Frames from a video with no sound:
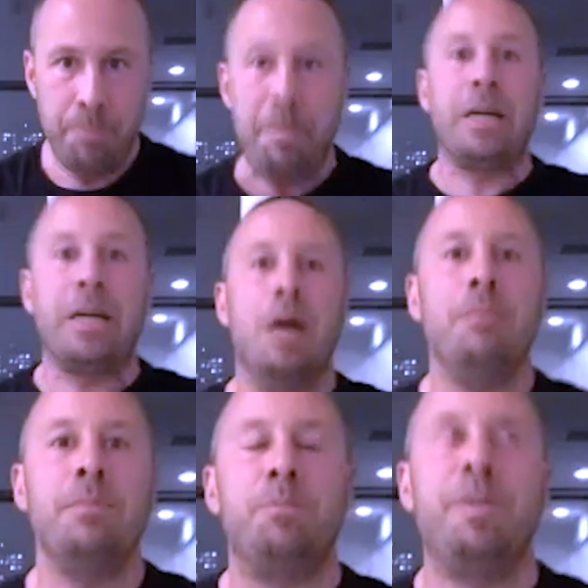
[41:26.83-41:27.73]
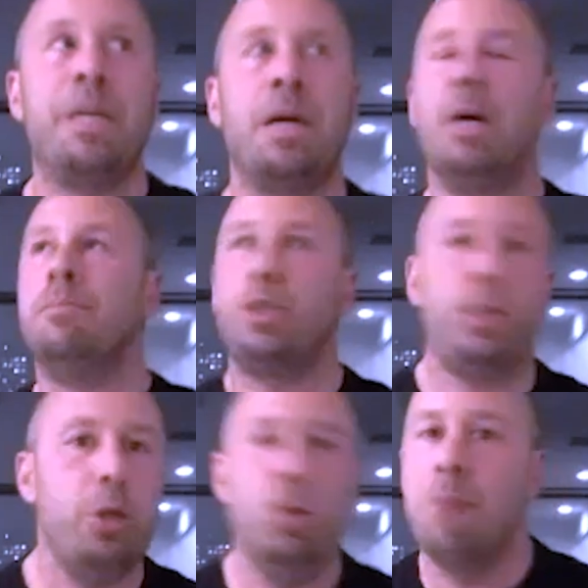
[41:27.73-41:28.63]
becomes becomes
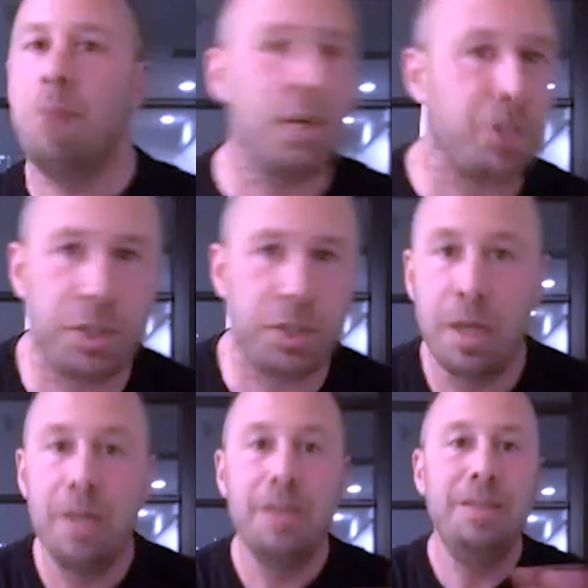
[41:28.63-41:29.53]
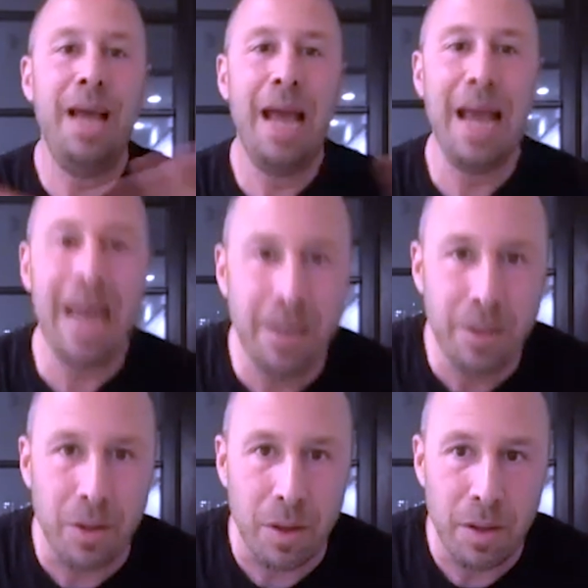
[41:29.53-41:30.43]
too much to handle.